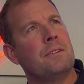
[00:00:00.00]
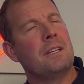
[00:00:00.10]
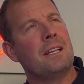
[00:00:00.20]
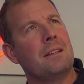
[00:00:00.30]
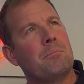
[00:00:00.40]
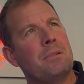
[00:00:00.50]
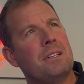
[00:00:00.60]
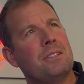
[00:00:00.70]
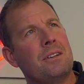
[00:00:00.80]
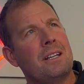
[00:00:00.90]
and I'm
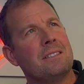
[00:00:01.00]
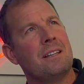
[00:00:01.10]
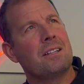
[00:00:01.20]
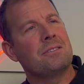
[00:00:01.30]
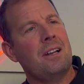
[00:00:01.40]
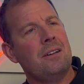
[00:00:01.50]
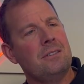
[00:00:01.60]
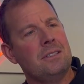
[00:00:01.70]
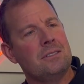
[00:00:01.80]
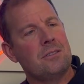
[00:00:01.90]
pretty sure it has an extra
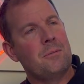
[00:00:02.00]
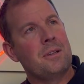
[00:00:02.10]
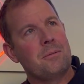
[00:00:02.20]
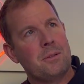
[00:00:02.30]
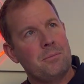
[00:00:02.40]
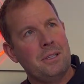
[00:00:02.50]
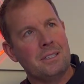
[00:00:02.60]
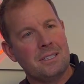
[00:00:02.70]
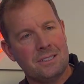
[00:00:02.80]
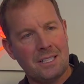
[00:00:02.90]
outlet, so I'll be able to
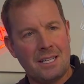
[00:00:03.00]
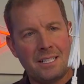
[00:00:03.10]
plug this in.